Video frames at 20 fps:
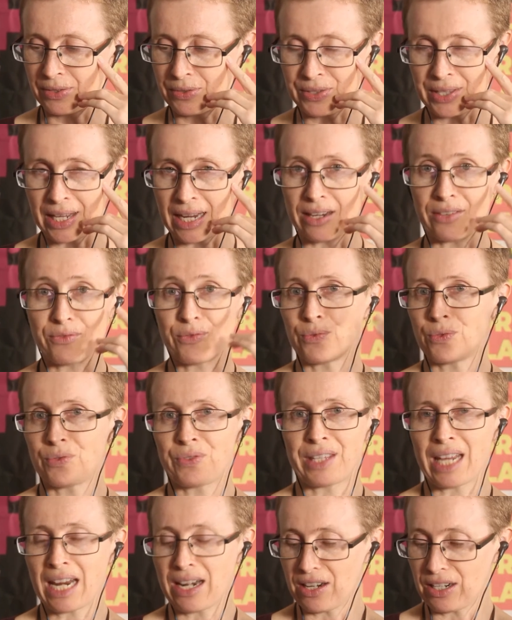there,
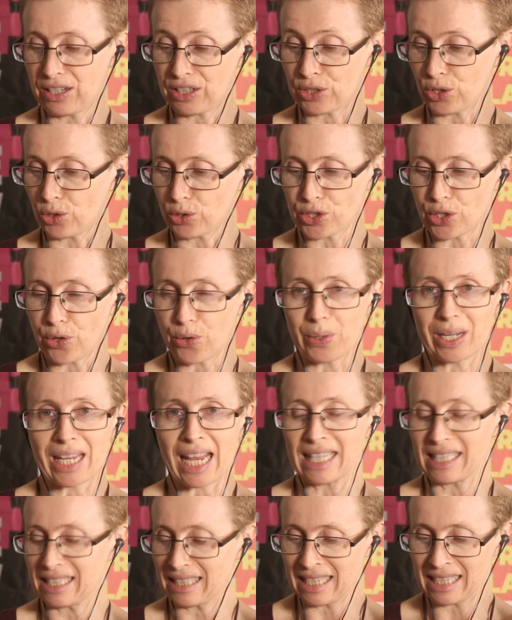then it's also
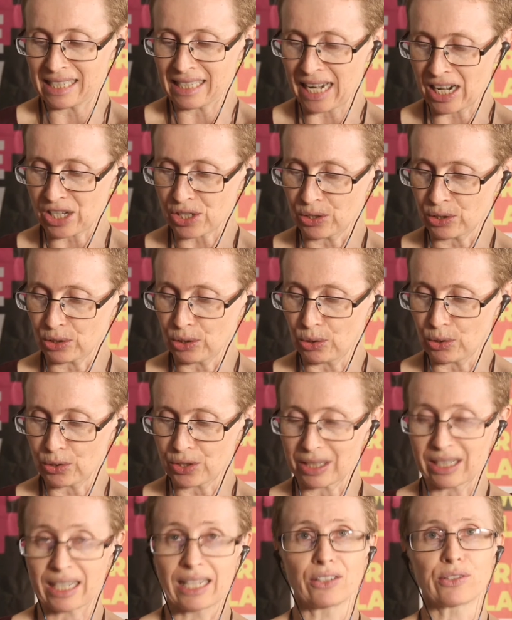against international law
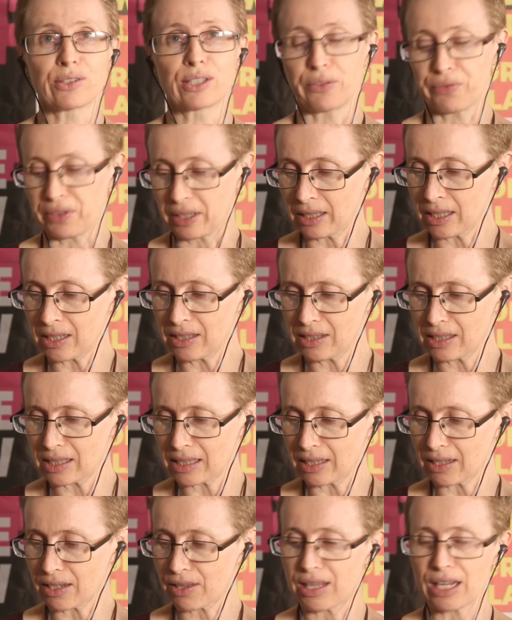to kill civilians
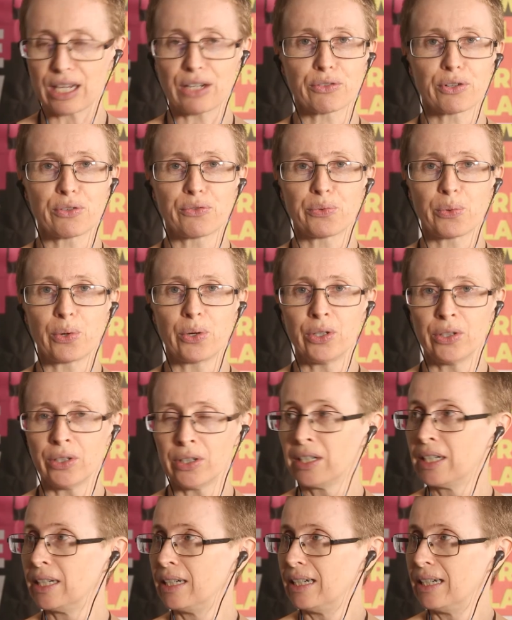in a theatre of war.